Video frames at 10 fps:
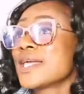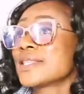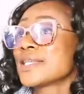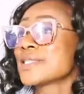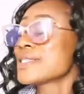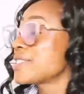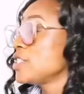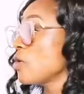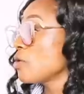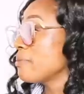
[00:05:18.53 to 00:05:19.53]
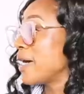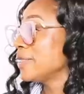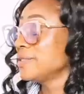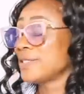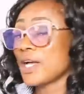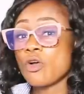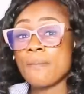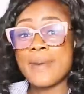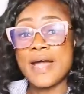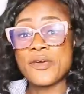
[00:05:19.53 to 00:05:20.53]
There's this young man that got
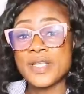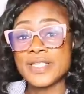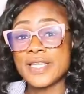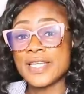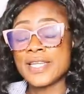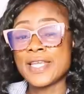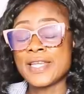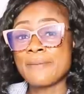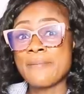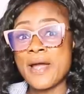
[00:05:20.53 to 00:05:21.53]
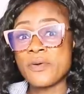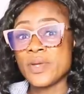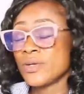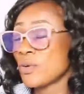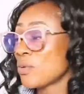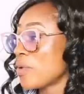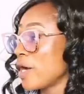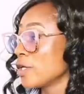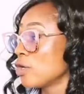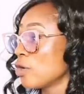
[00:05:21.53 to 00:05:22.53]
married. They married not
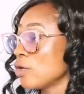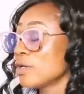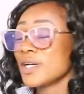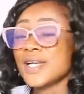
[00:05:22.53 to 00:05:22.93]
quite long.